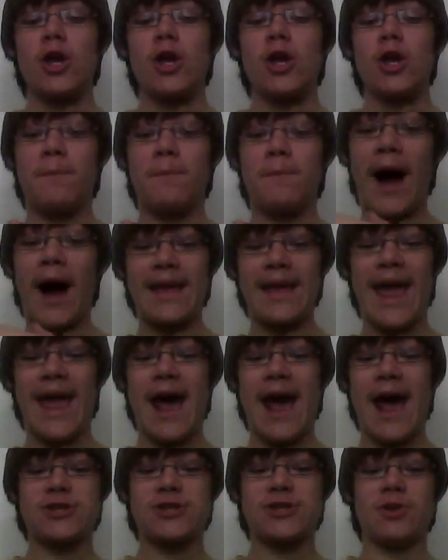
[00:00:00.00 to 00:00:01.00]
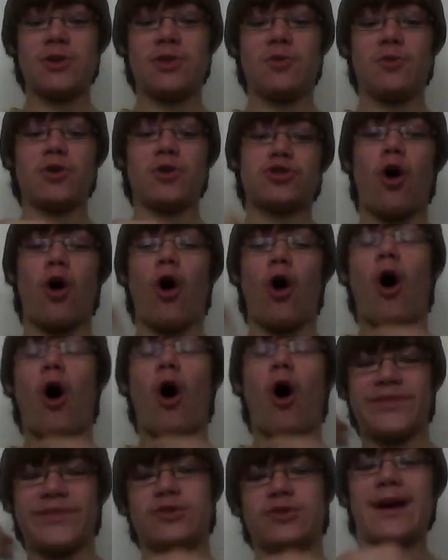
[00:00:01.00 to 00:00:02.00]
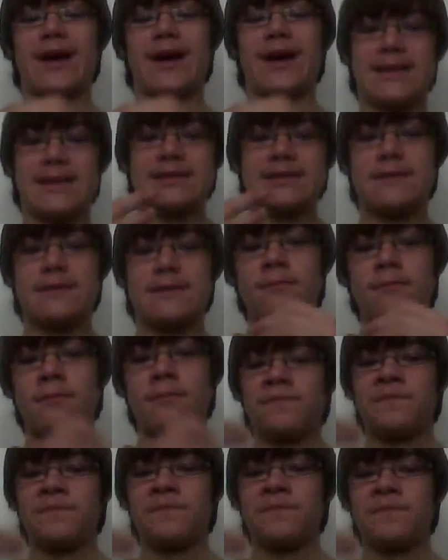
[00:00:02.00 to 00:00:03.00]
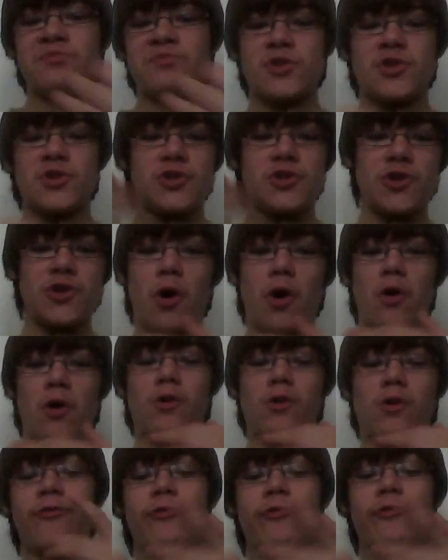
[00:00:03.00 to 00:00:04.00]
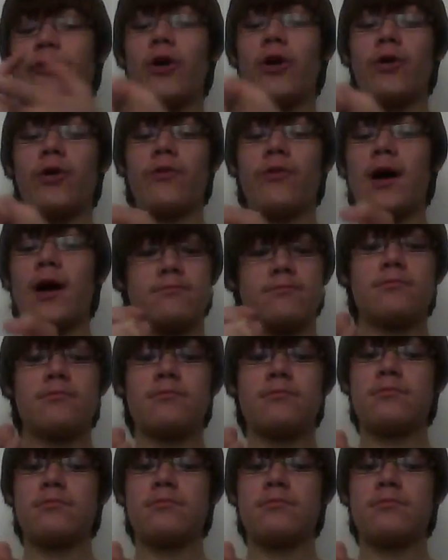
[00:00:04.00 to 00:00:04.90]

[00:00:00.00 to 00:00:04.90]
your body actually works off the stress. So go for a run.